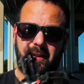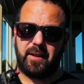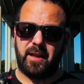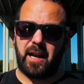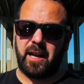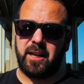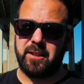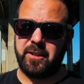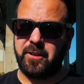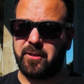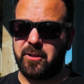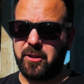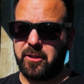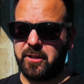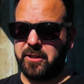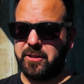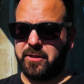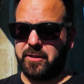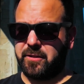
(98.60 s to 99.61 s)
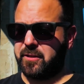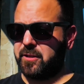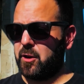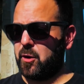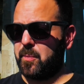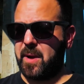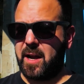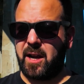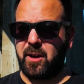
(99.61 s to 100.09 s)
I literally just
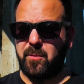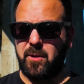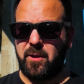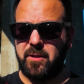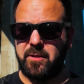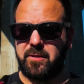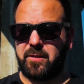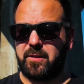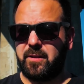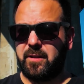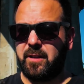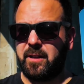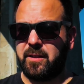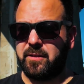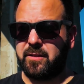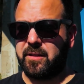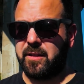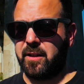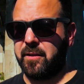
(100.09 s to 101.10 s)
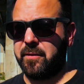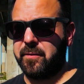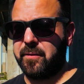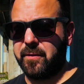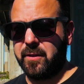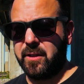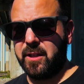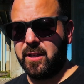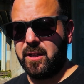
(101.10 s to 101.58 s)
go backwards, and instead of
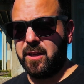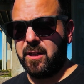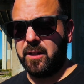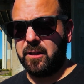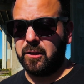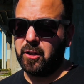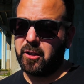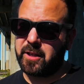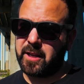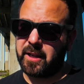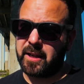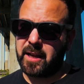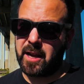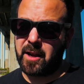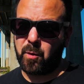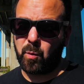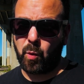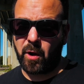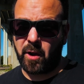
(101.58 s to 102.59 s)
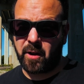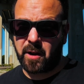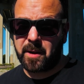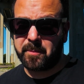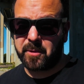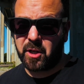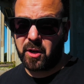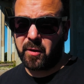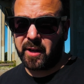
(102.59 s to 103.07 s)
looking at where
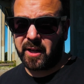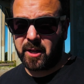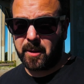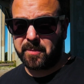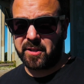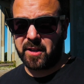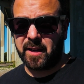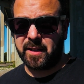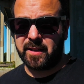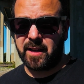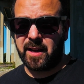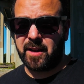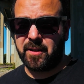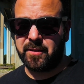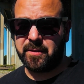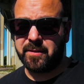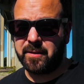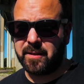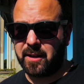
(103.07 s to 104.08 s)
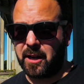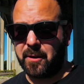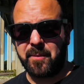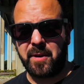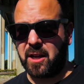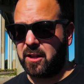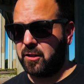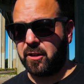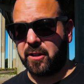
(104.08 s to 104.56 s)
I'm going upside down, I'm
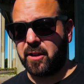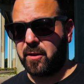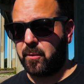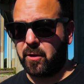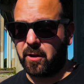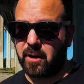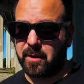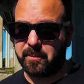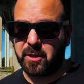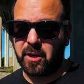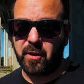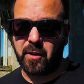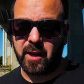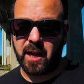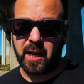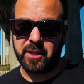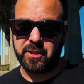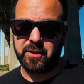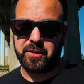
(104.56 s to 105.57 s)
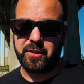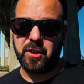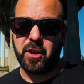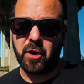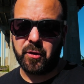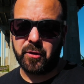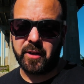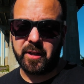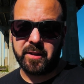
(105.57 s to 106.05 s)
not looking where I'm going. I just
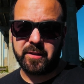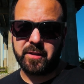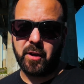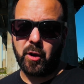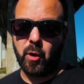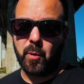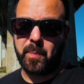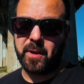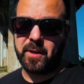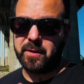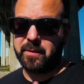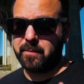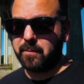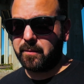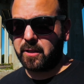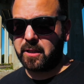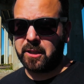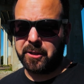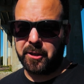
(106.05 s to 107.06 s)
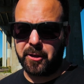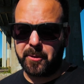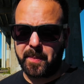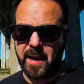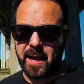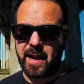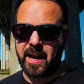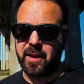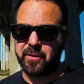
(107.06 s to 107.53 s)
know that it's an open, clear
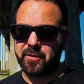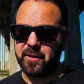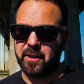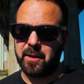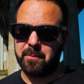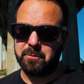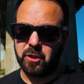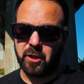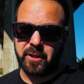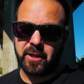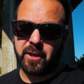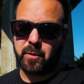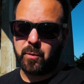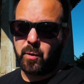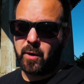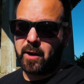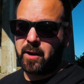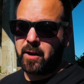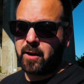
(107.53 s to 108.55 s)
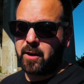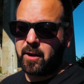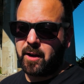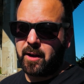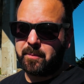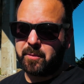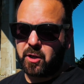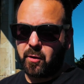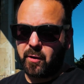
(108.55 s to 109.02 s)
path, and I'm looking where
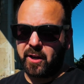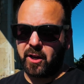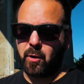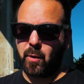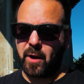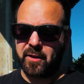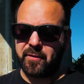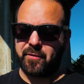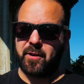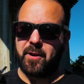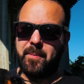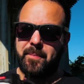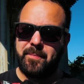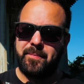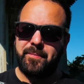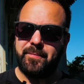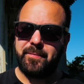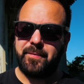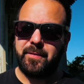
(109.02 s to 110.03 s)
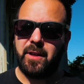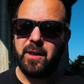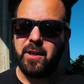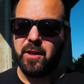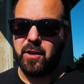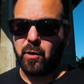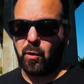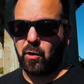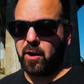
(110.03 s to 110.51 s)
I'm going away from.
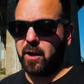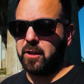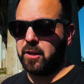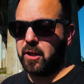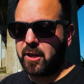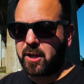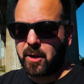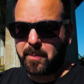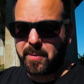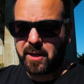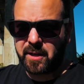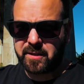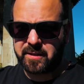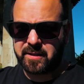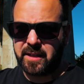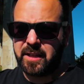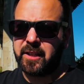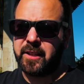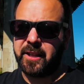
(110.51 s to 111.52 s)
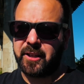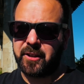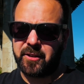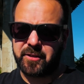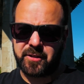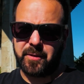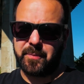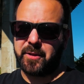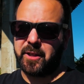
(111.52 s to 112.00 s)
Or I look up at a ceiling or
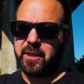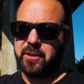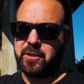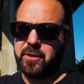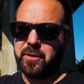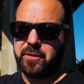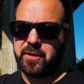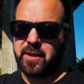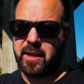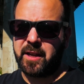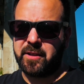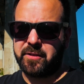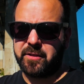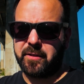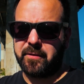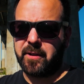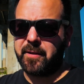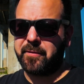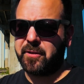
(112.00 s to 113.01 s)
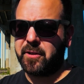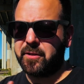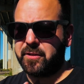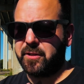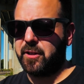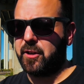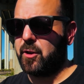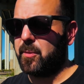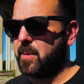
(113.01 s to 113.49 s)
something and use that as a
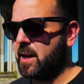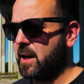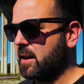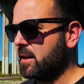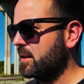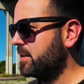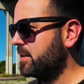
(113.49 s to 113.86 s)
reference to go back.